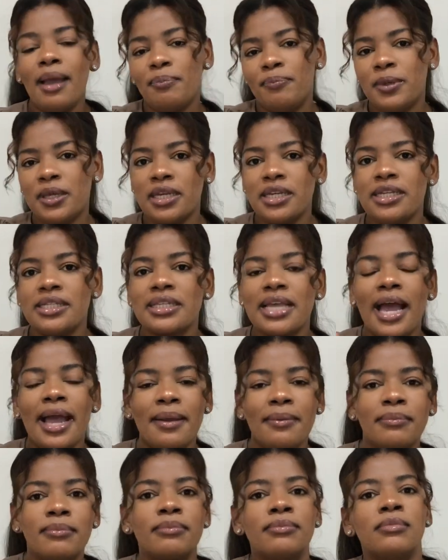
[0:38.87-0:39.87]
because
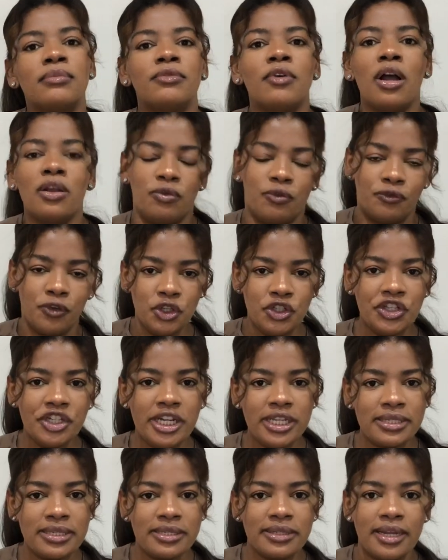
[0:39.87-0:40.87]
I'm
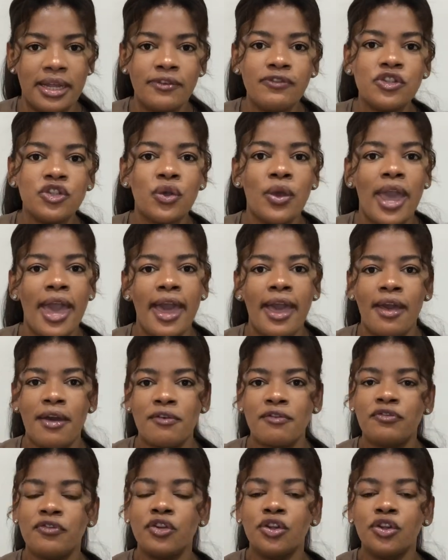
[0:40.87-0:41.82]
fortunate enough to have,